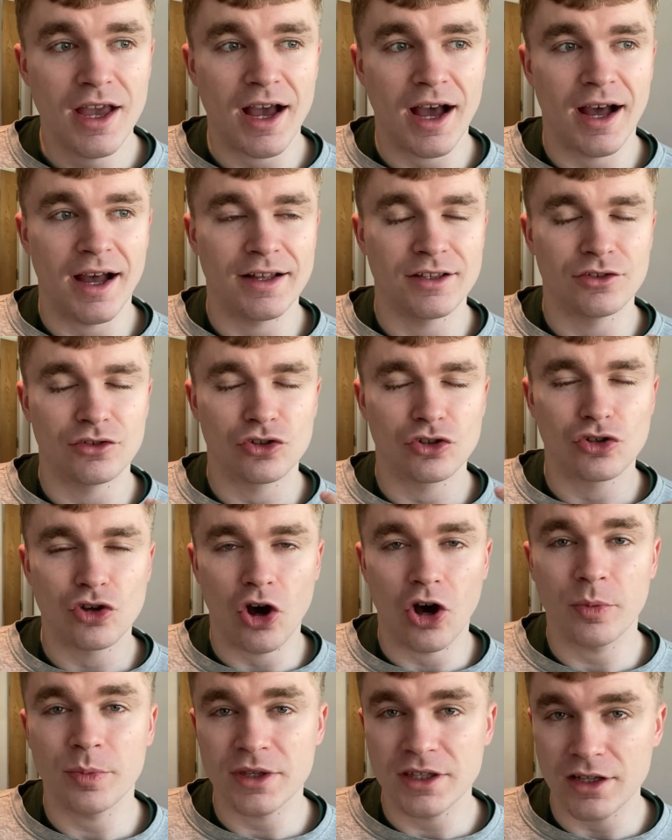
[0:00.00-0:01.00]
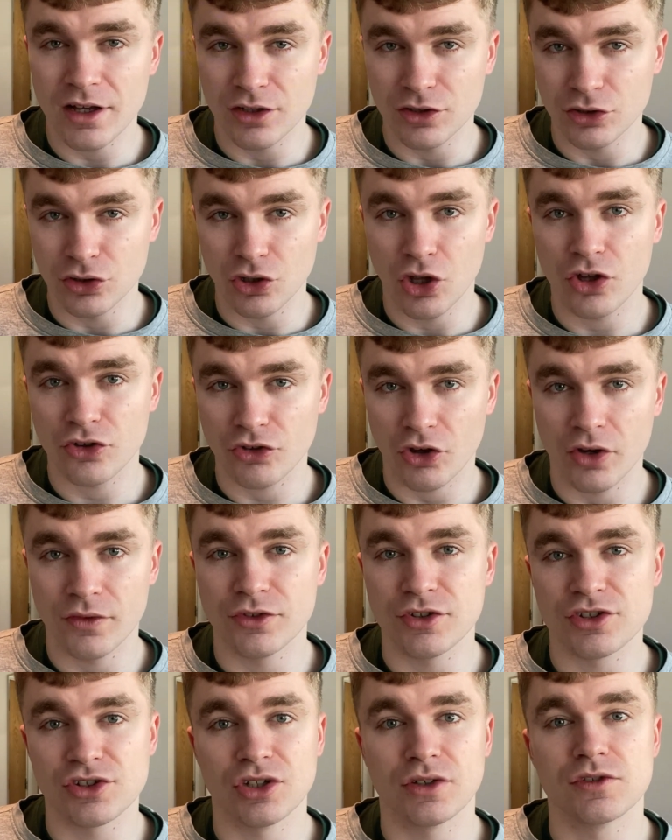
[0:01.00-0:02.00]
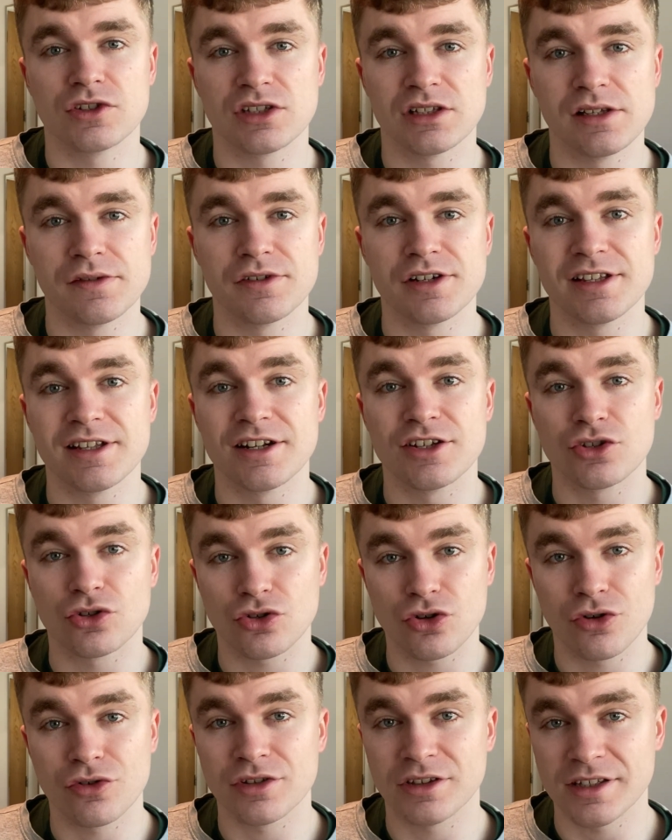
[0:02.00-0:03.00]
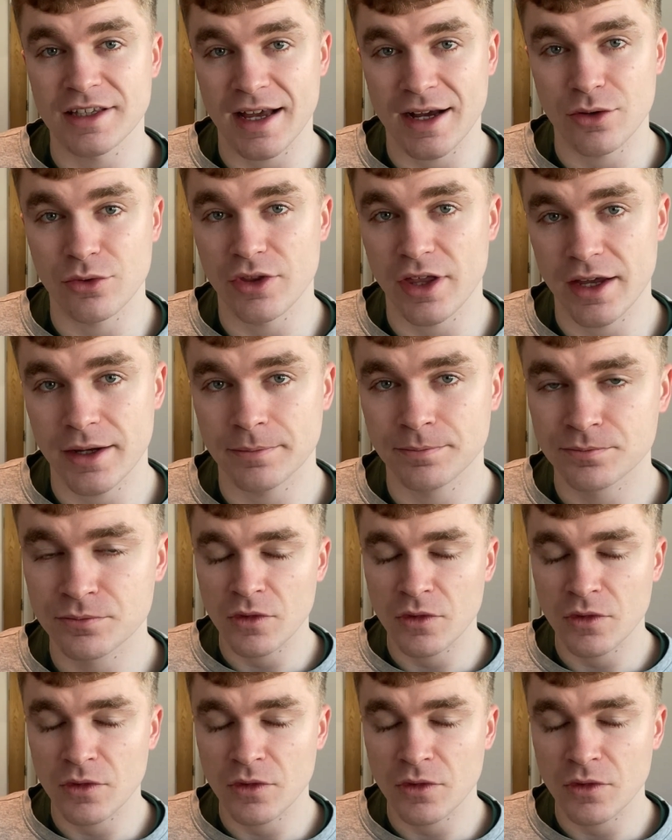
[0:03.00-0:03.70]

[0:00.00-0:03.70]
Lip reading: and copy a lot of the service delivery that is currently out there.